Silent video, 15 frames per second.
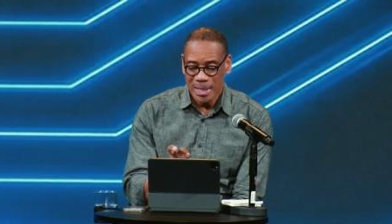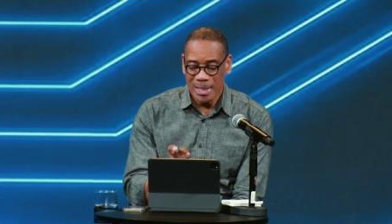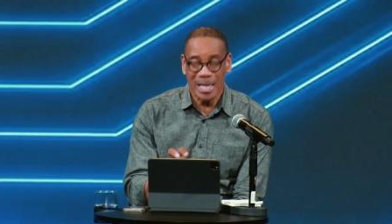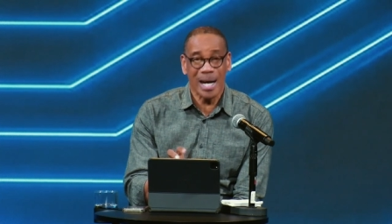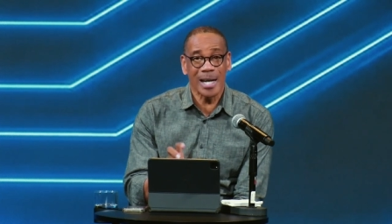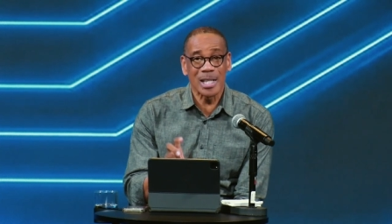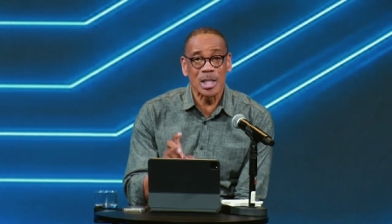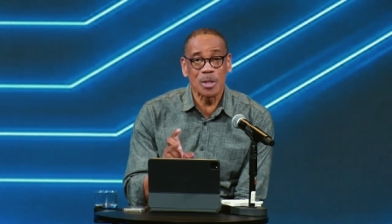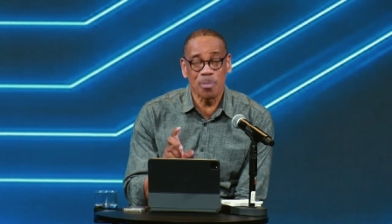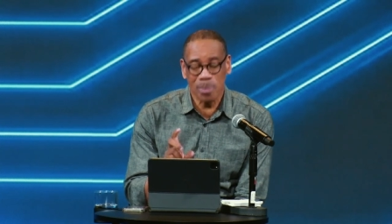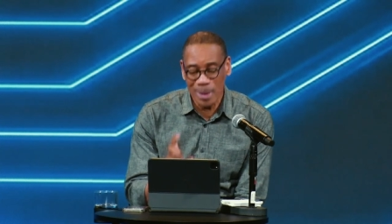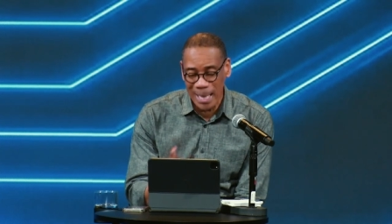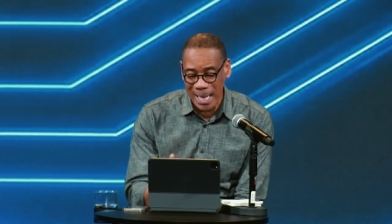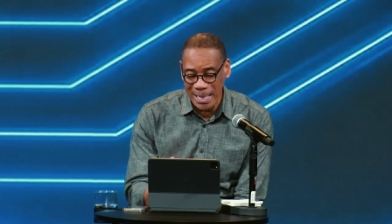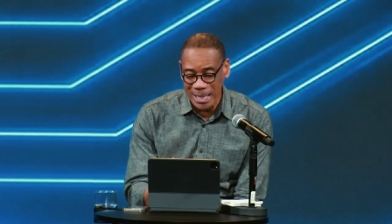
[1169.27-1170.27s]
God is
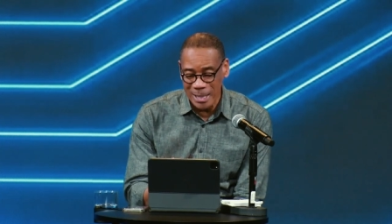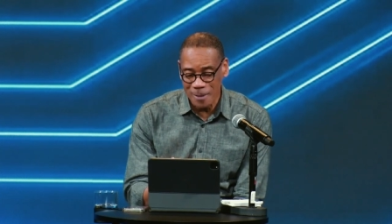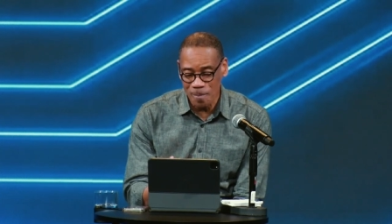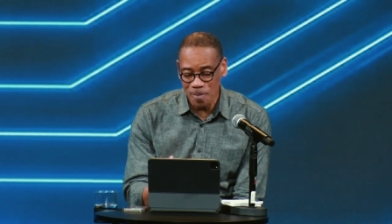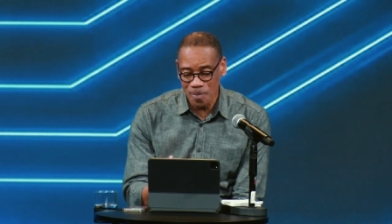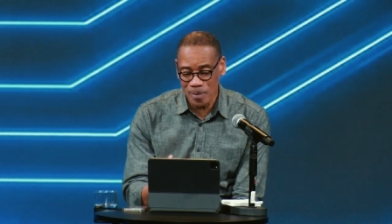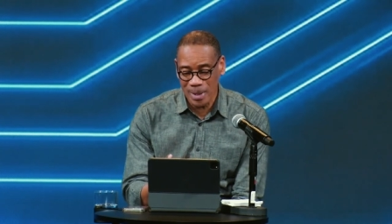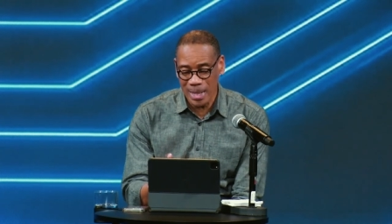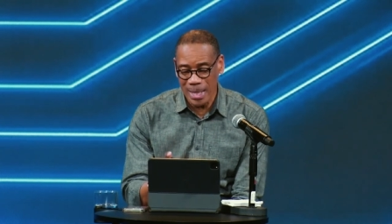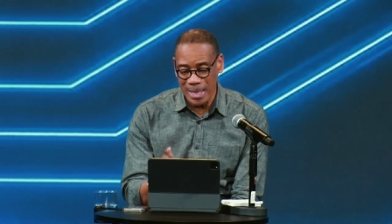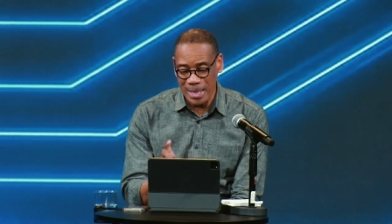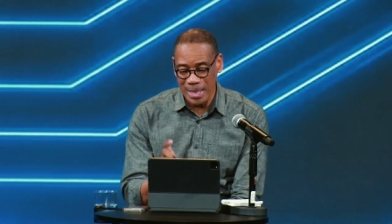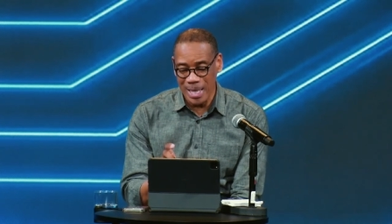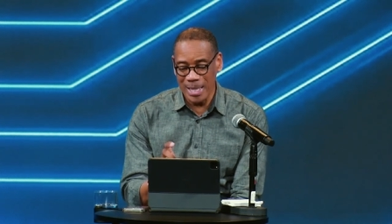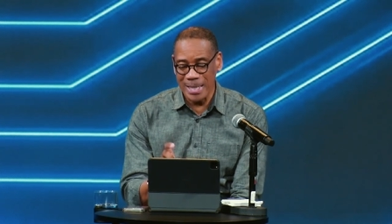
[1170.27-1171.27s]
planted,
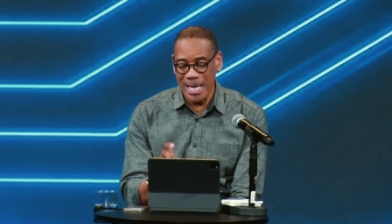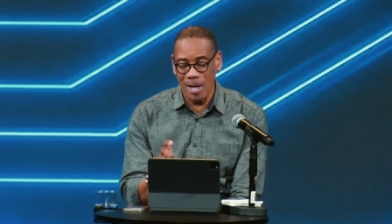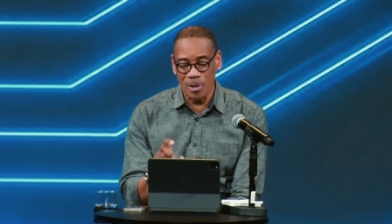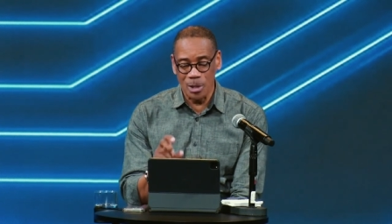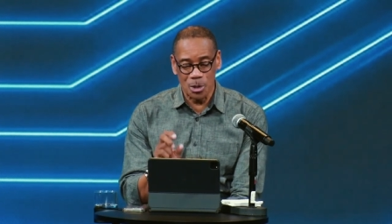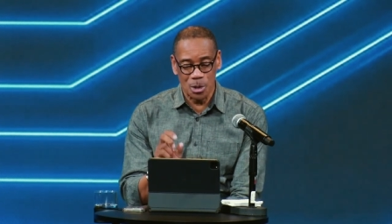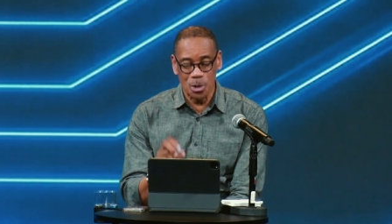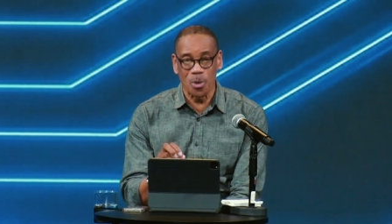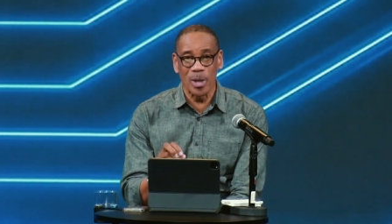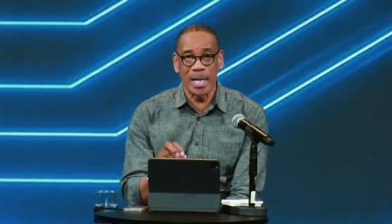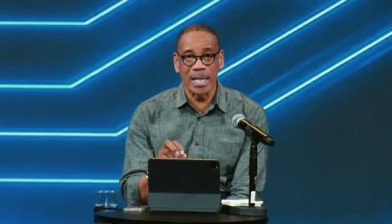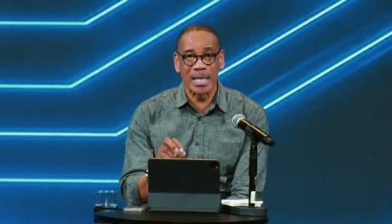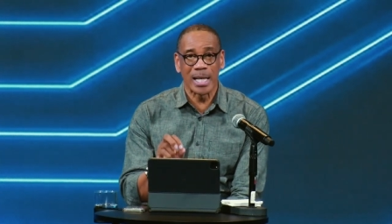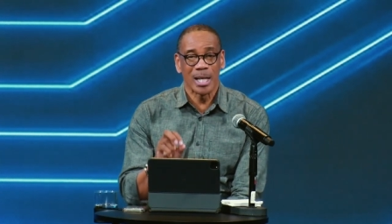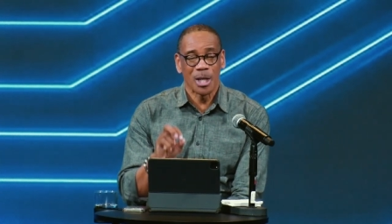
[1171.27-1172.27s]
and God now is
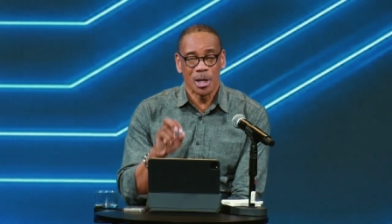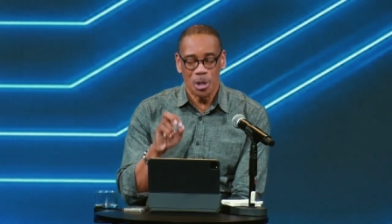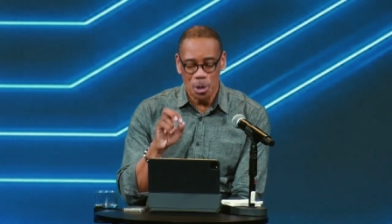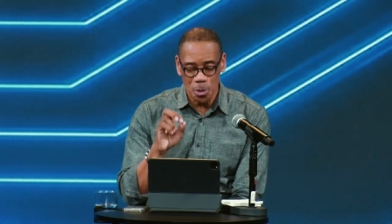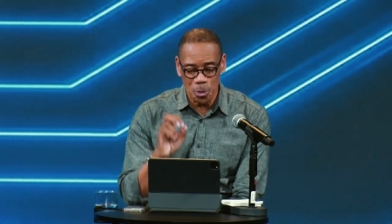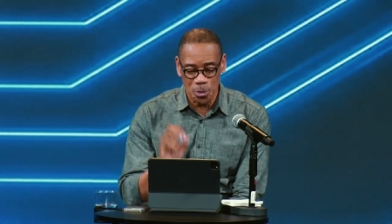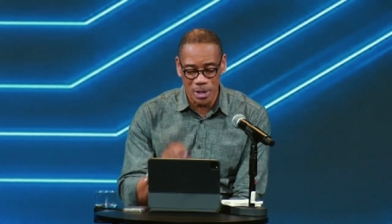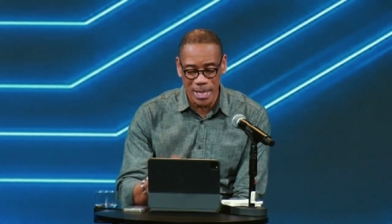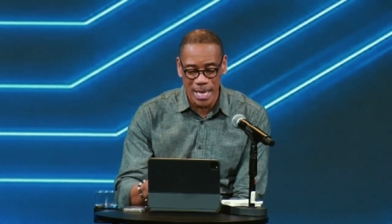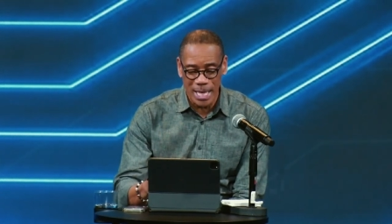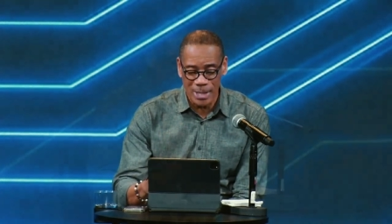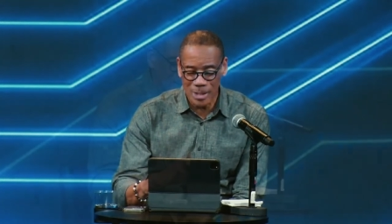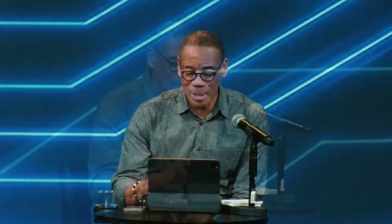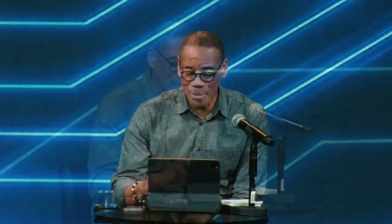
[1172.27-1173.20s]
doing new things